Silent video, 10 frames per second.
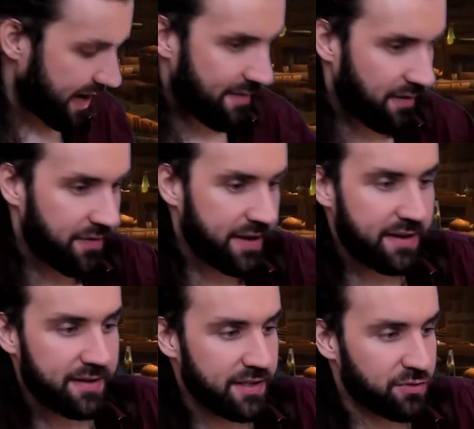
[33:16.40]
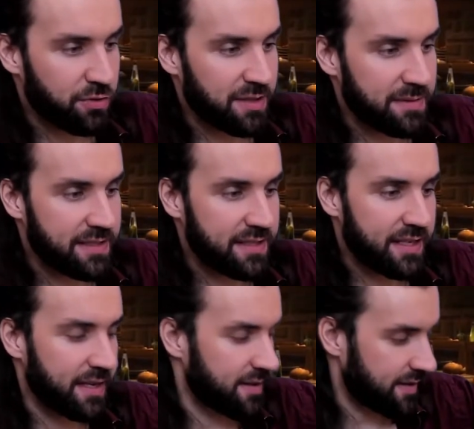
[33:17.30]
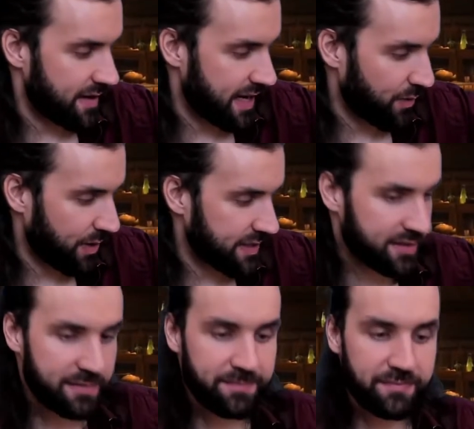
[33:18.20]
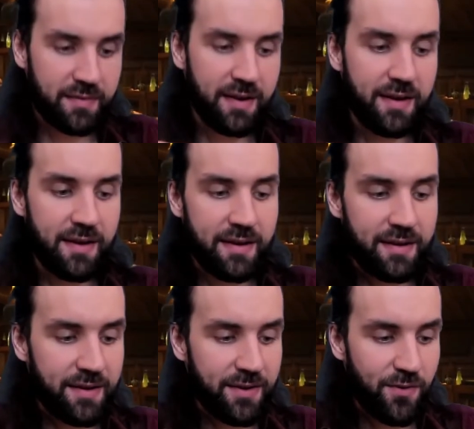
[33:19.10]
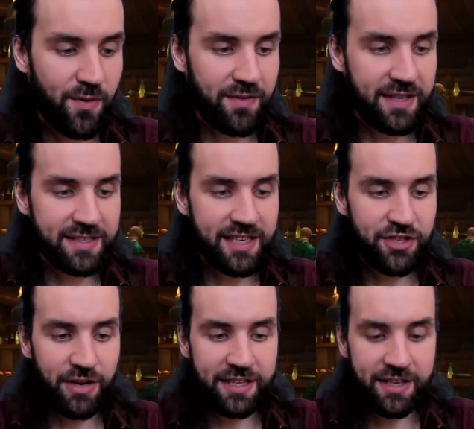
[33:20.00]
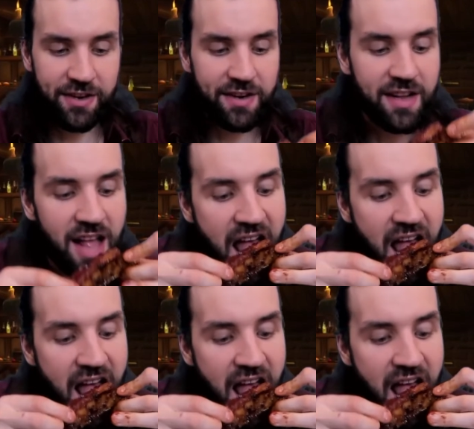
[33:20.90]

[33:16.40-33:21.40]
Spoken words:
Everything is going to be sticky anyways. With this dish right here.